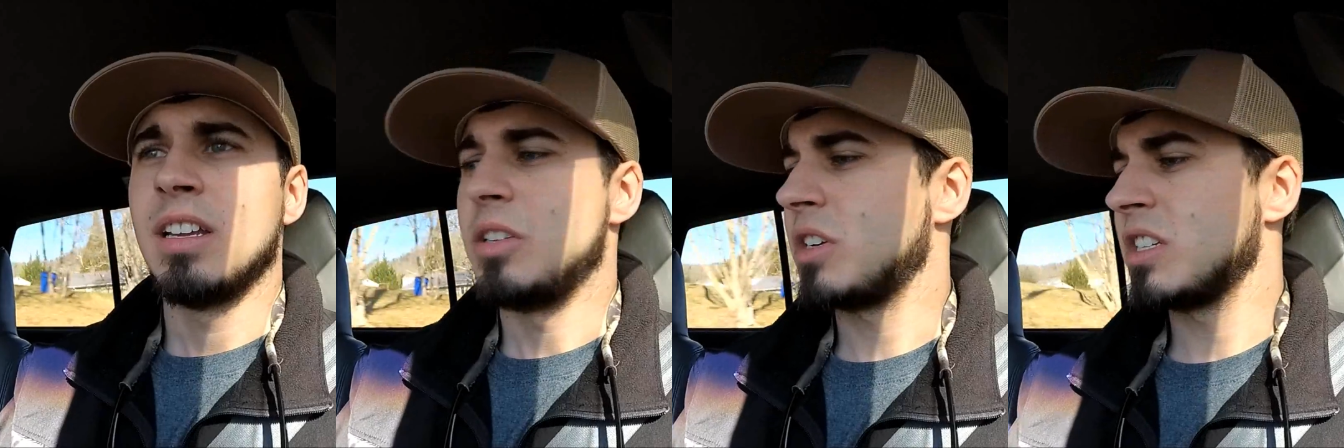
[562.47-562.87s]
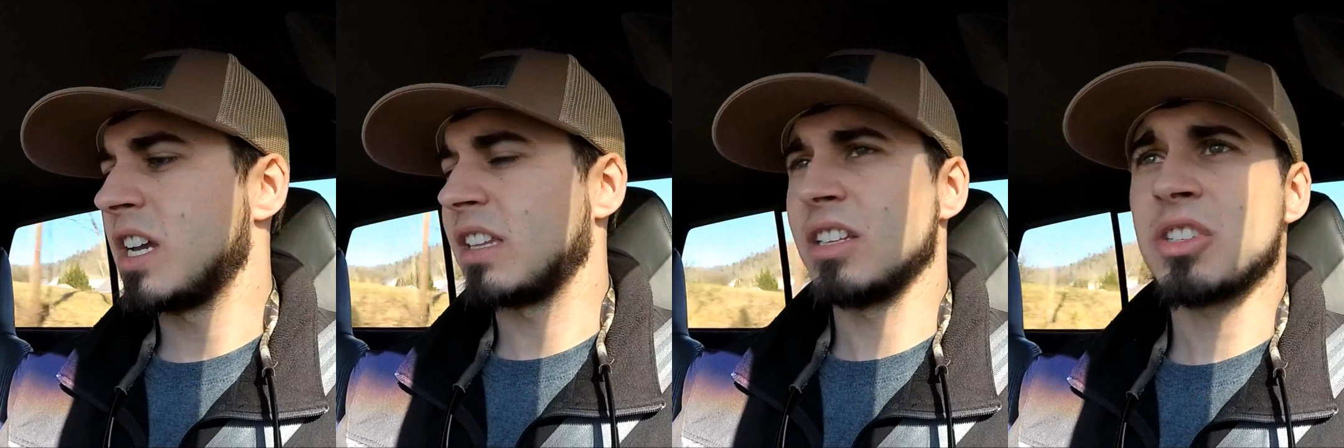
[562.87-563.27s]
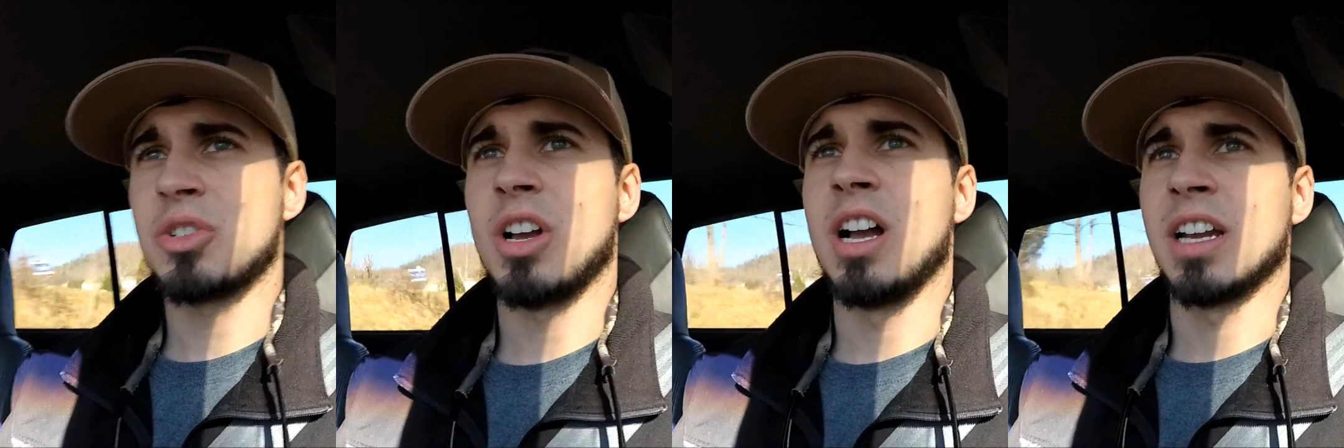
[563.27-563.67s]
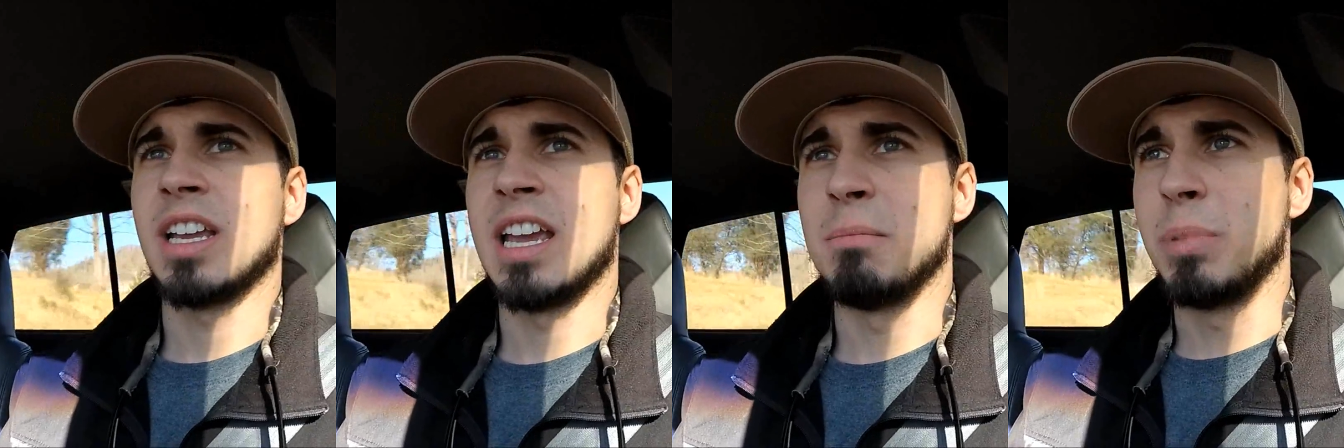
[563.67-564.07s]
You can take this truck
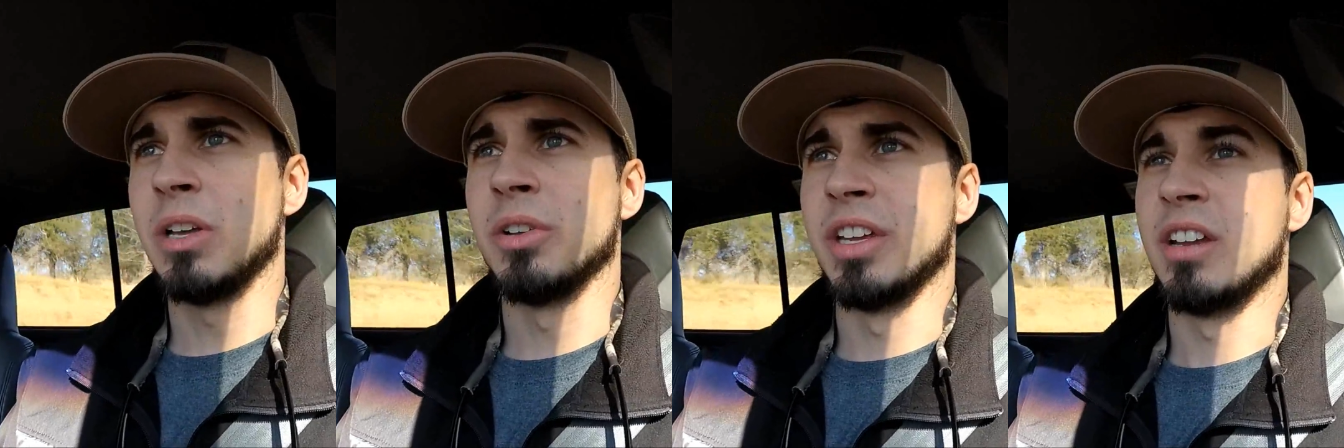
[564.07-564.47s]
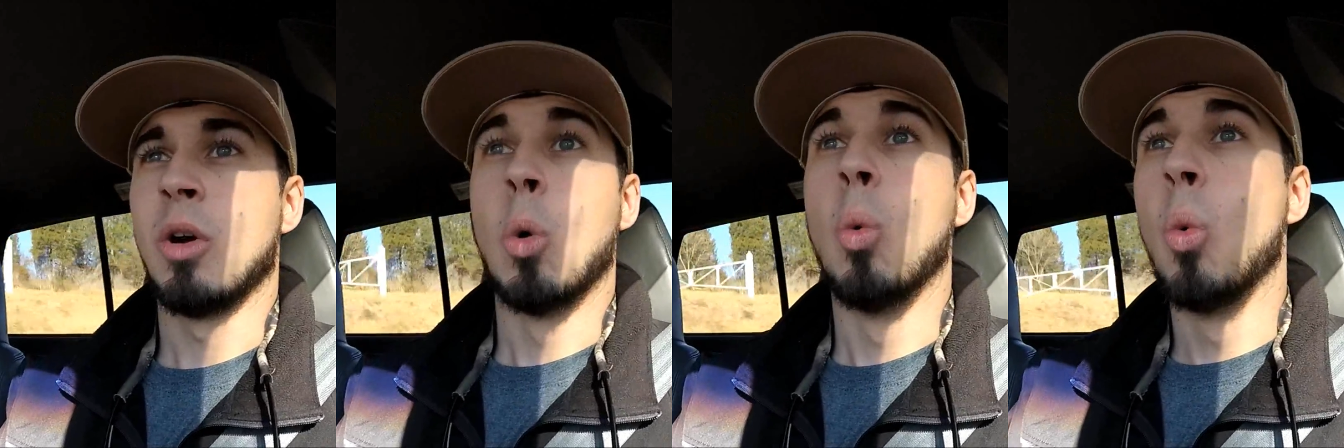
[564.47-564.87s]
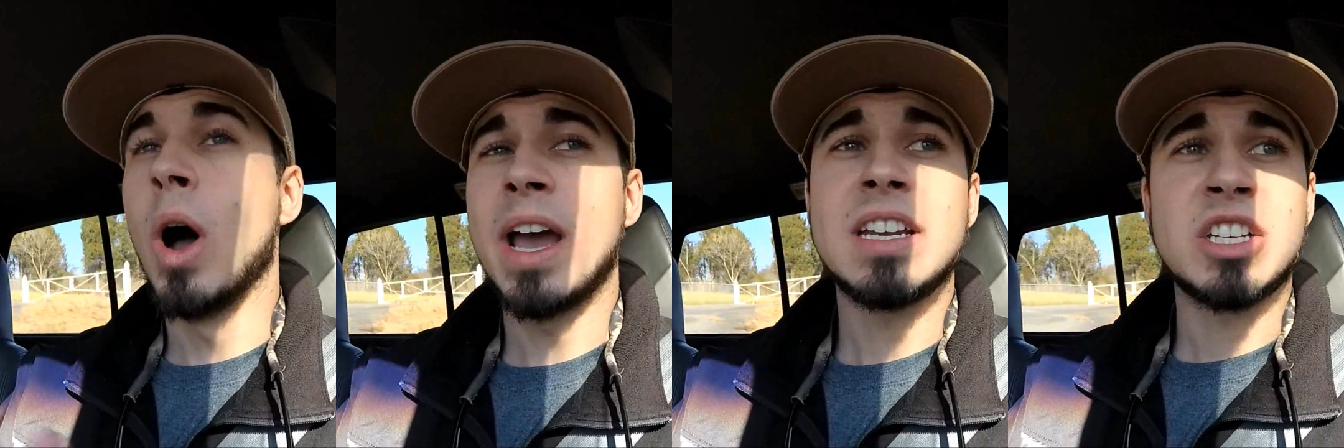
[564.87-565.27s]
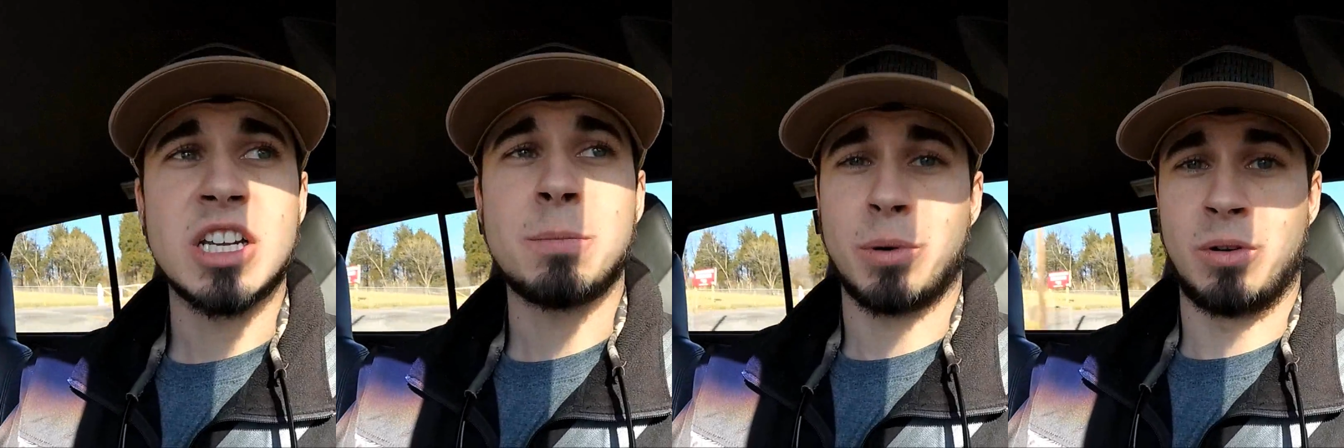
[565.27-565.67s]
and build it way
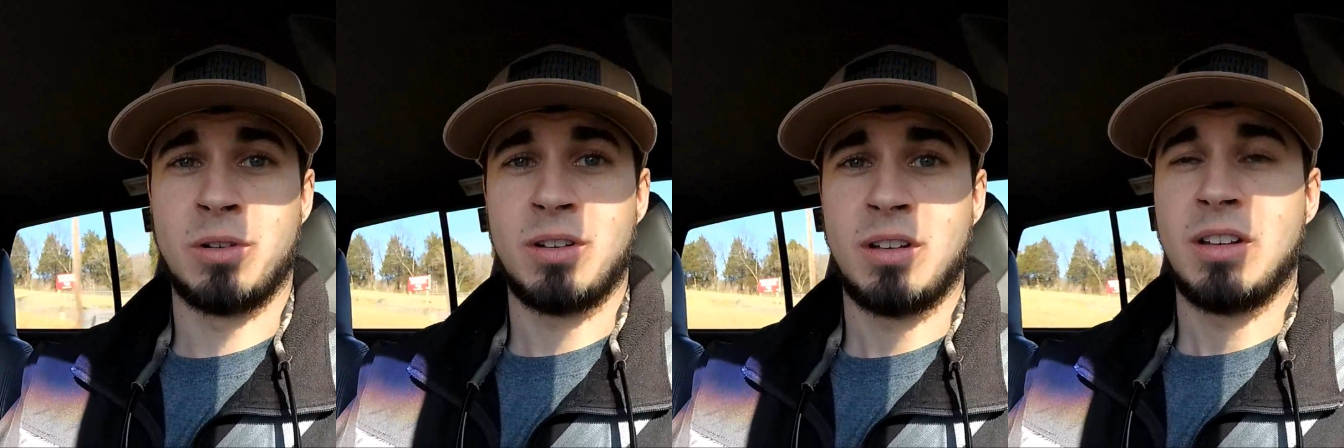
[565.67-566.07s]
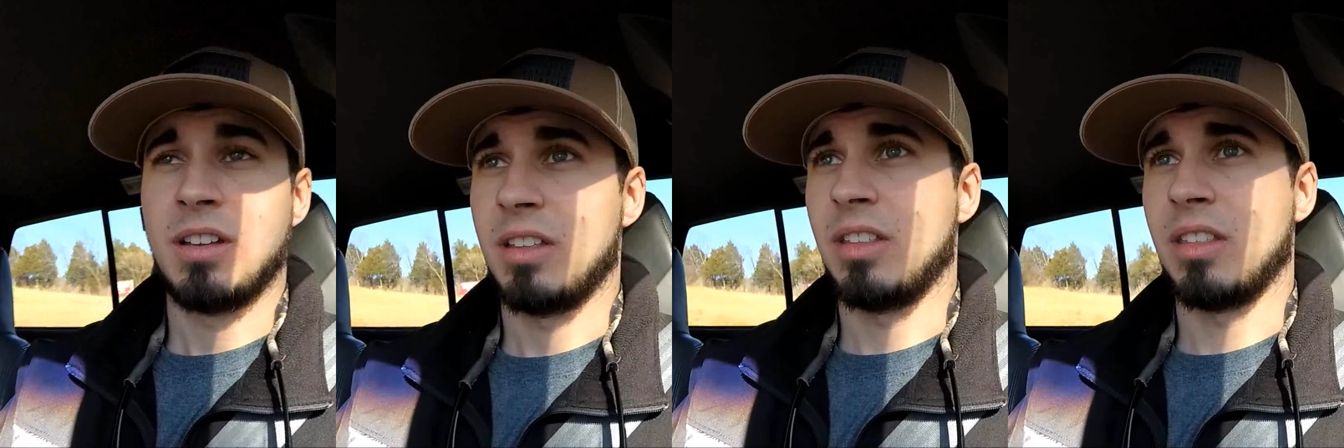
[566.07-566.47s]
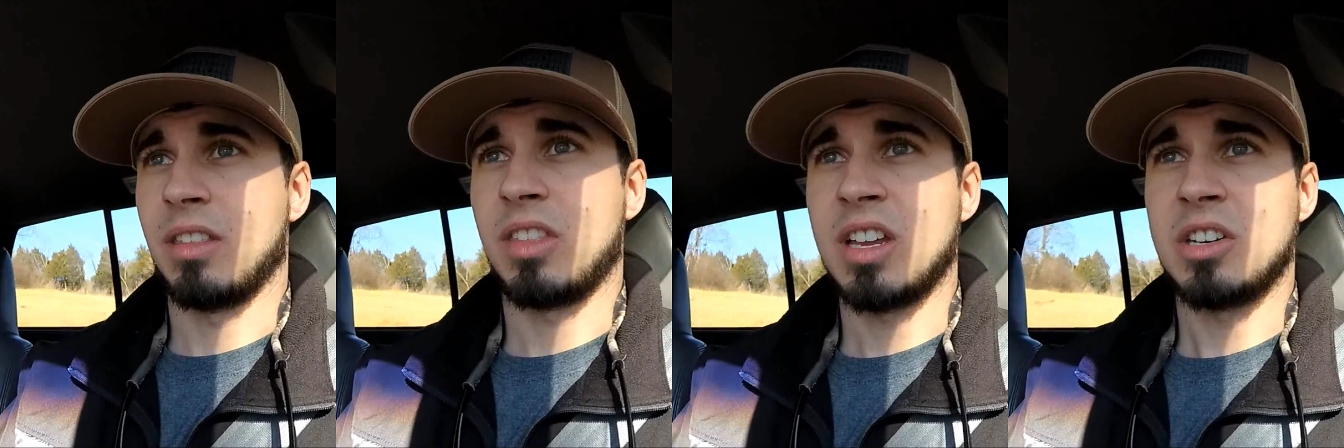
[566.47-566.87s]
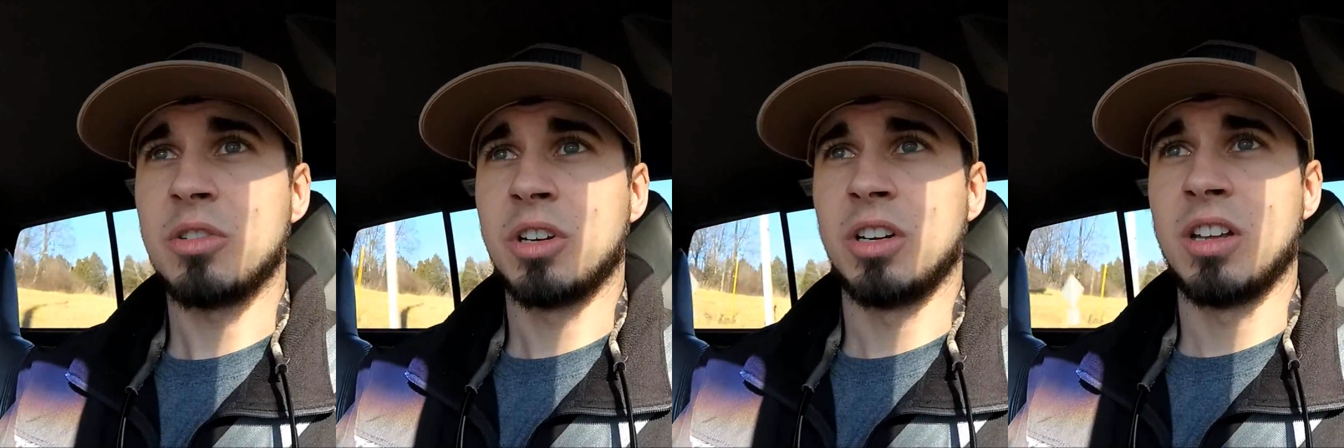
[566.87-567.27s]
cheaper than you
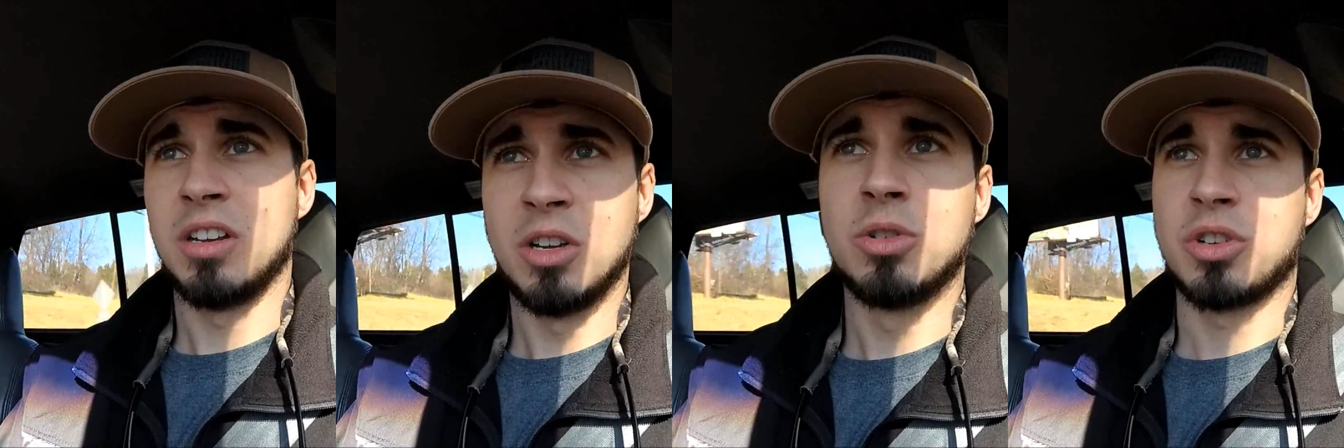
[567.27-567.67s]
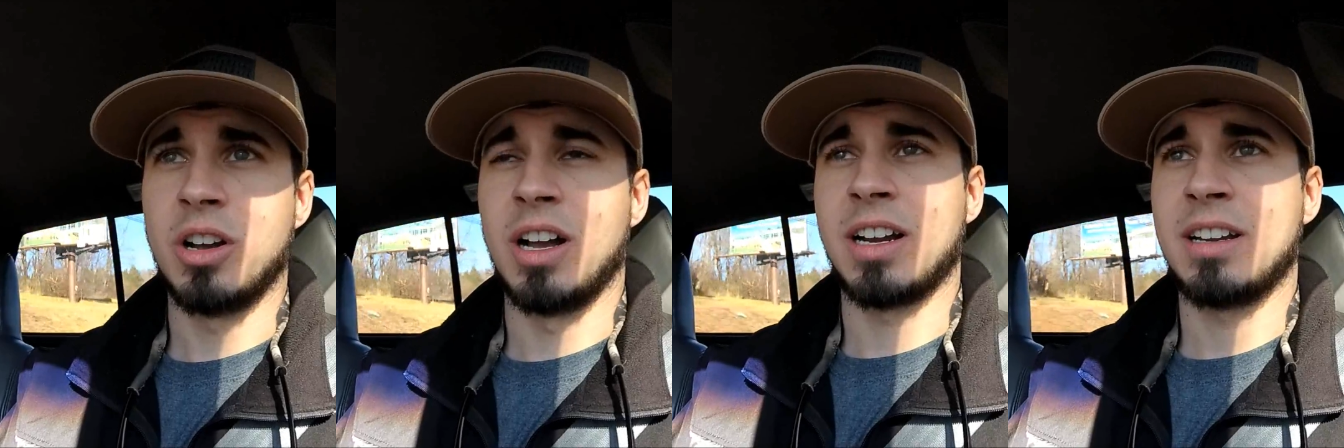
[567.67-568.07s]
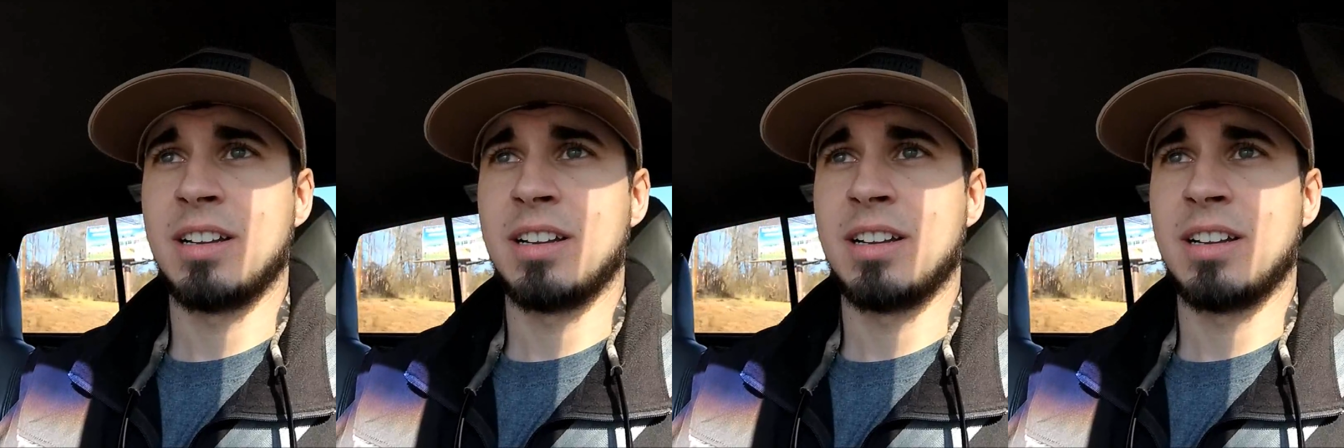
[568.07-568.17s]
could a new truck.